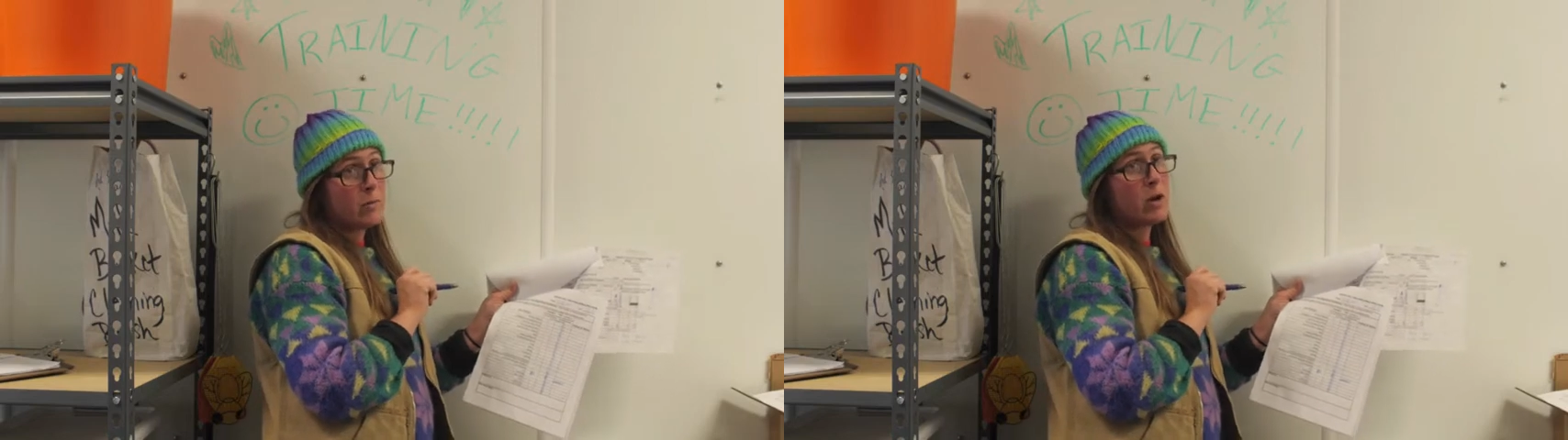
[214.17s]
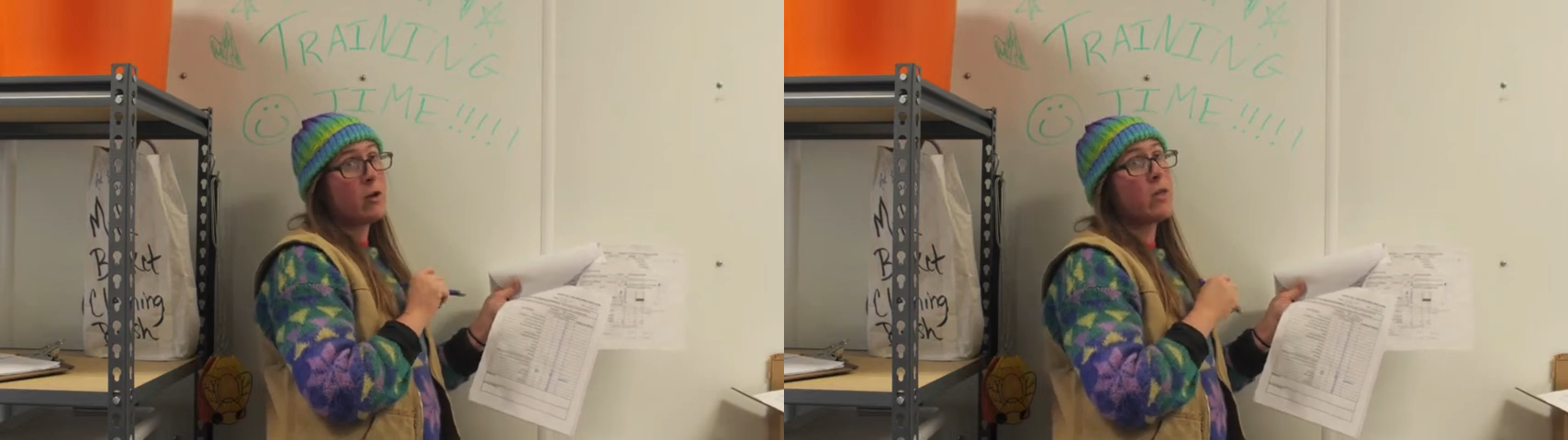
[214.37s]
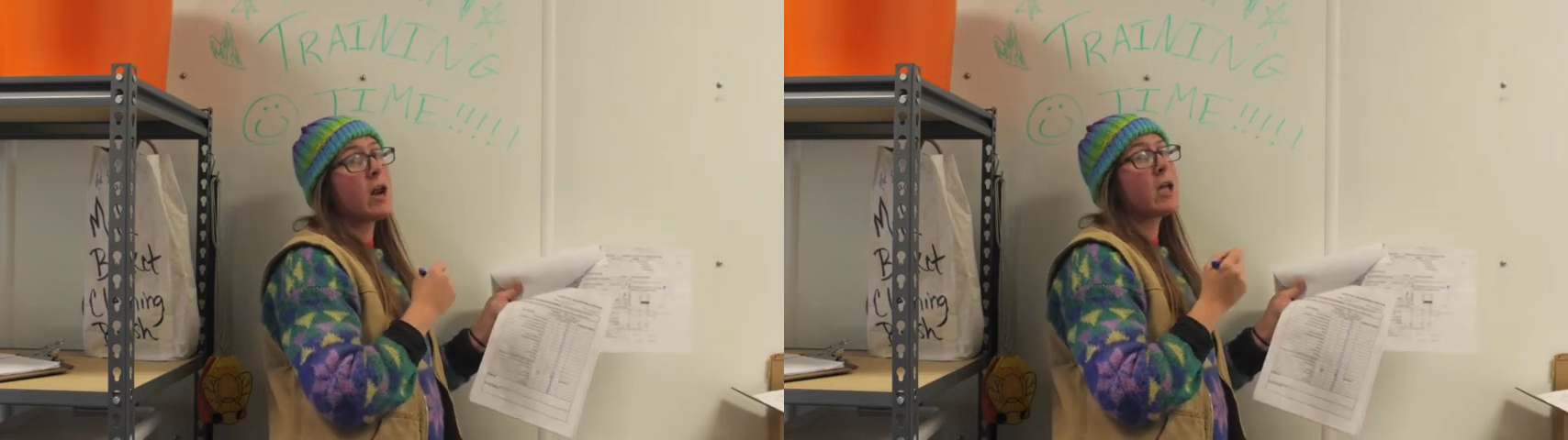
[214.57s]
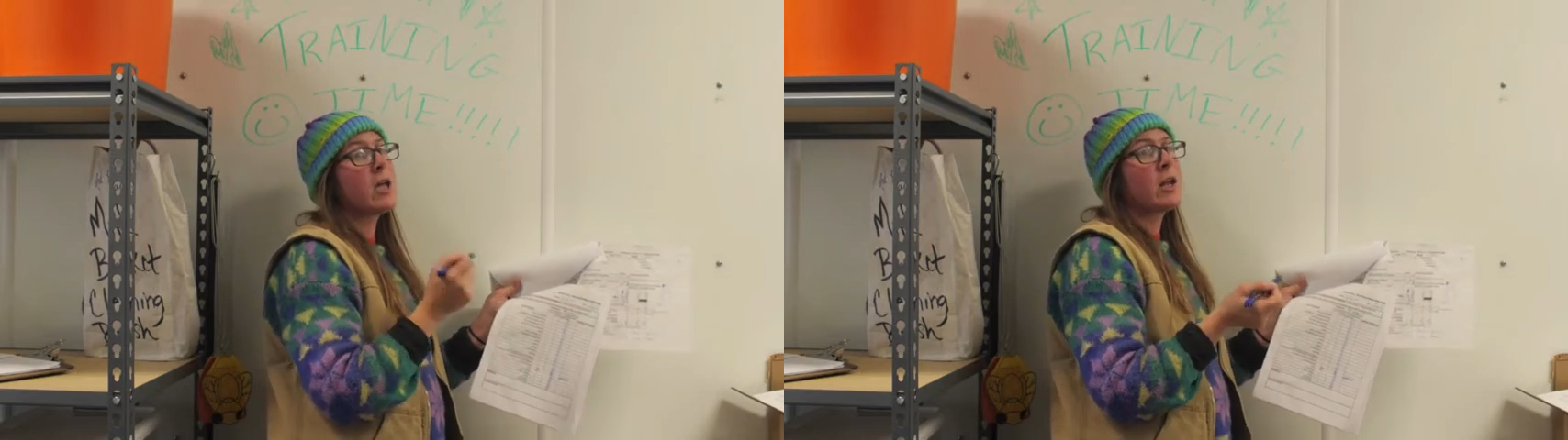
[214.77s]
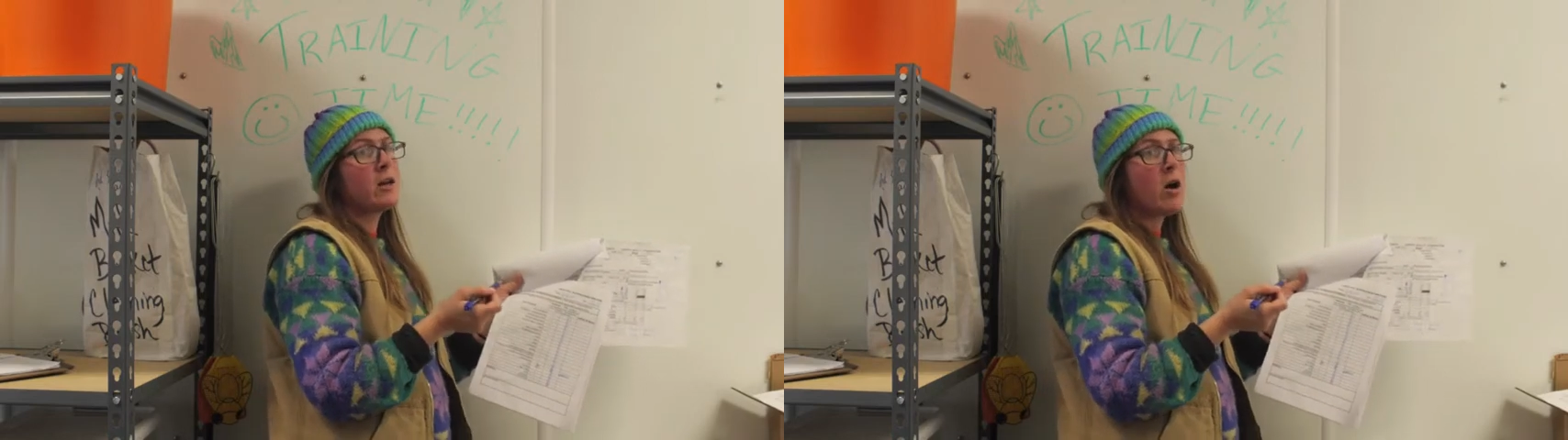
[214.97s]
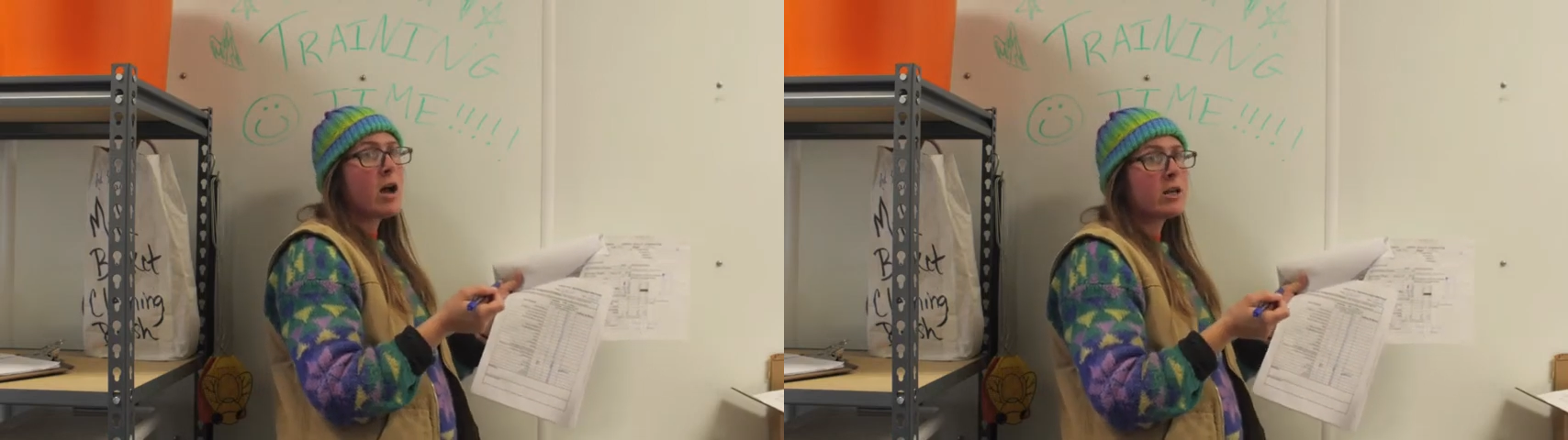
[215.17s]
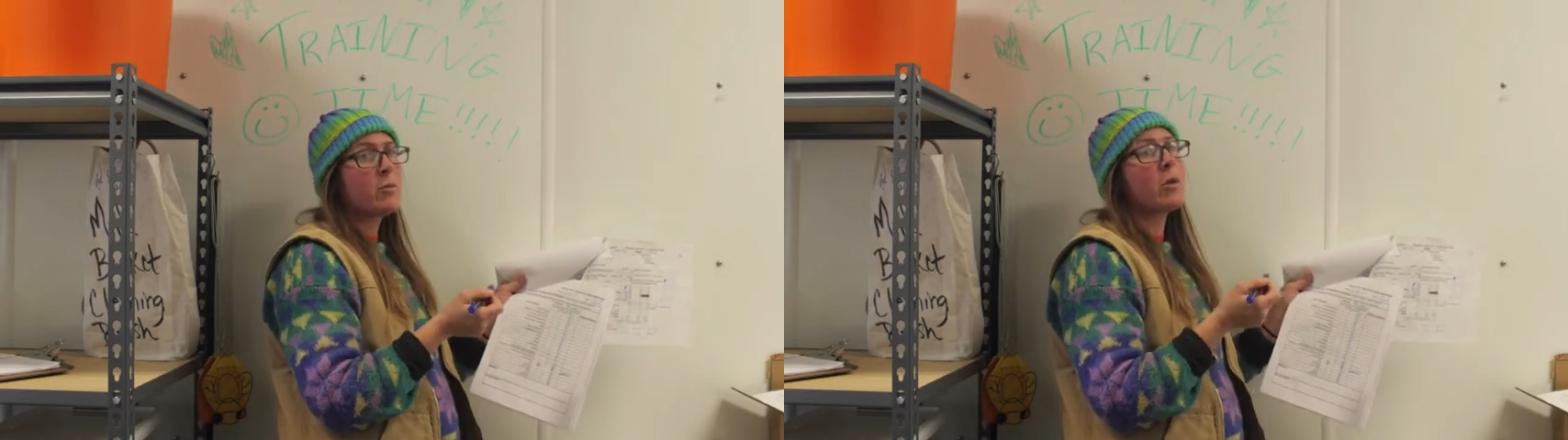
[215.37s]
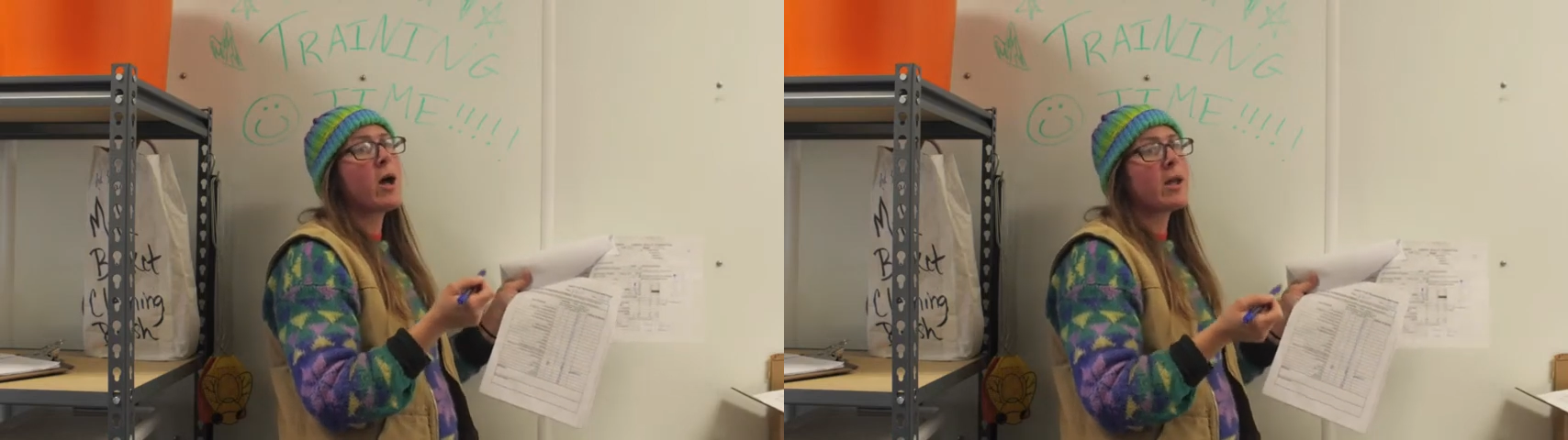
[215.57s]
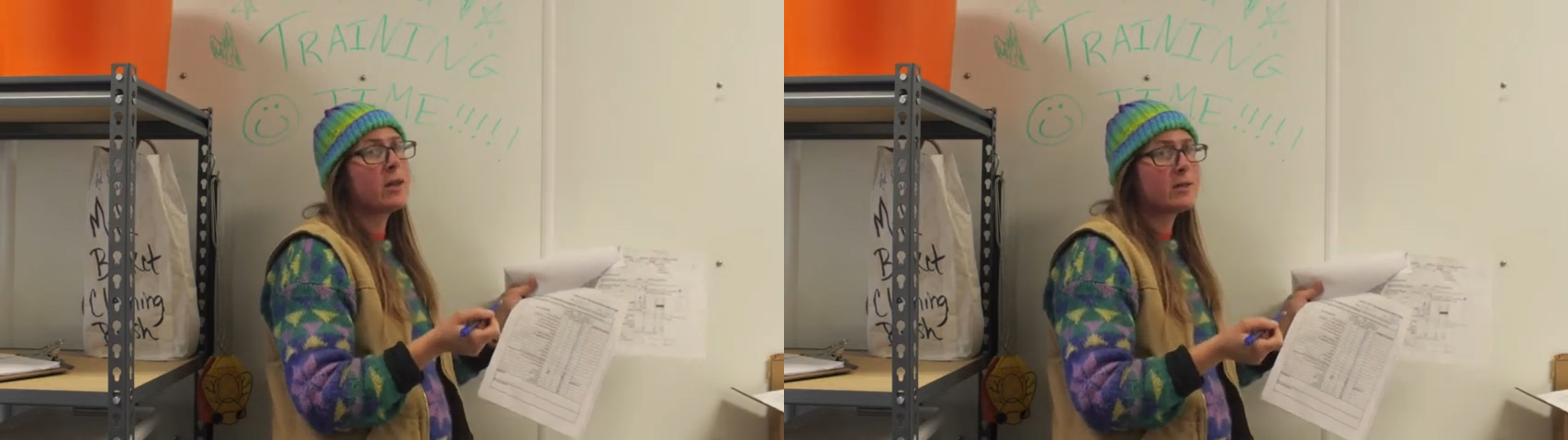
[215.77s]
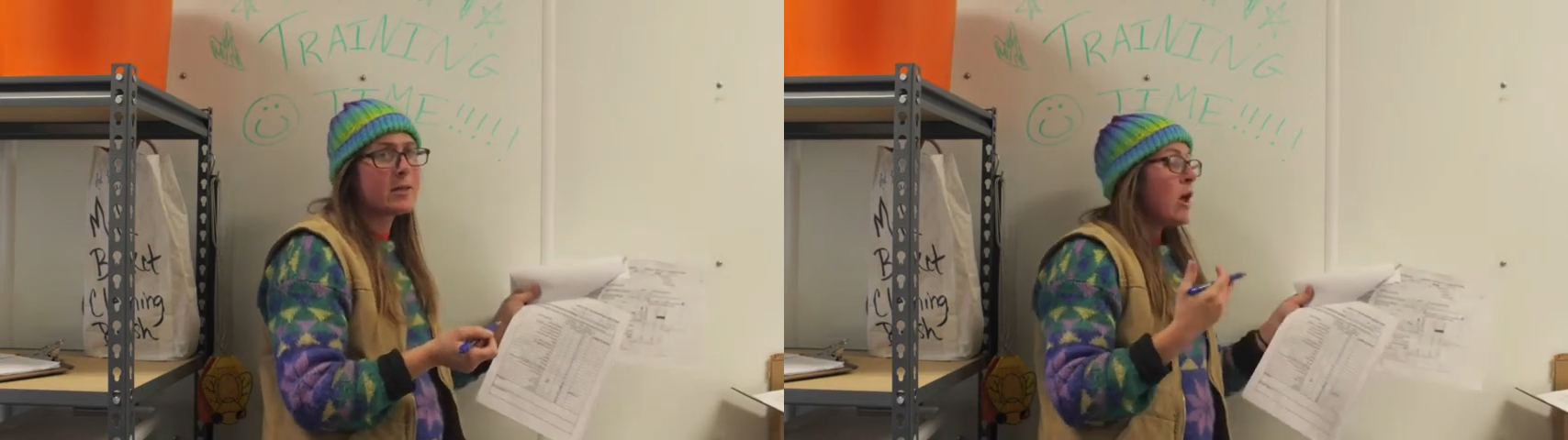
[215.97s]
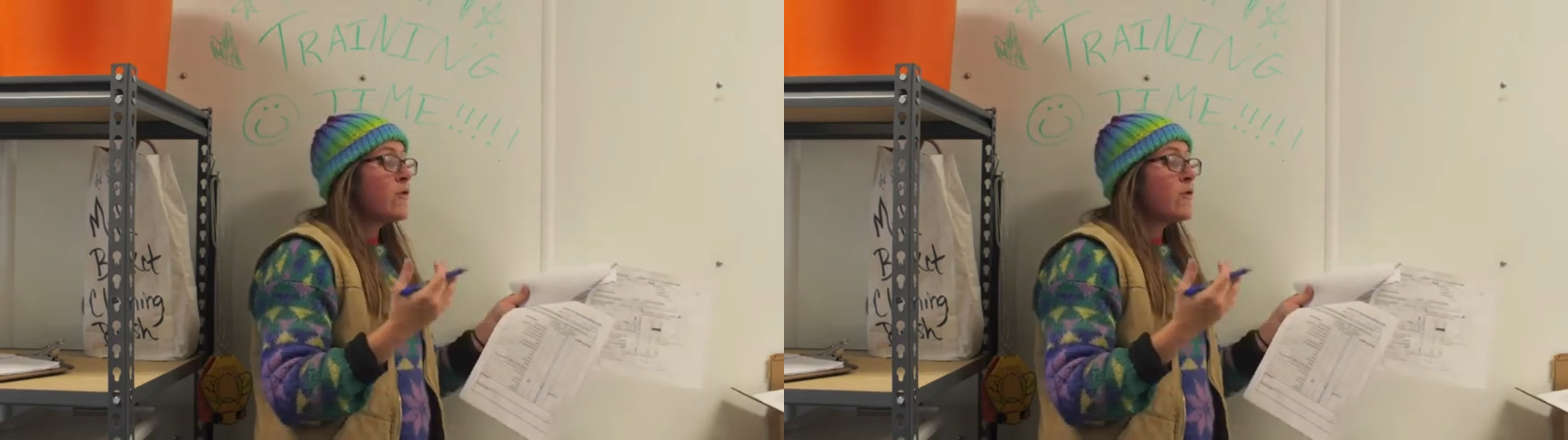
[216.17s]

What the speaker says: You know, then I get a non-compliance.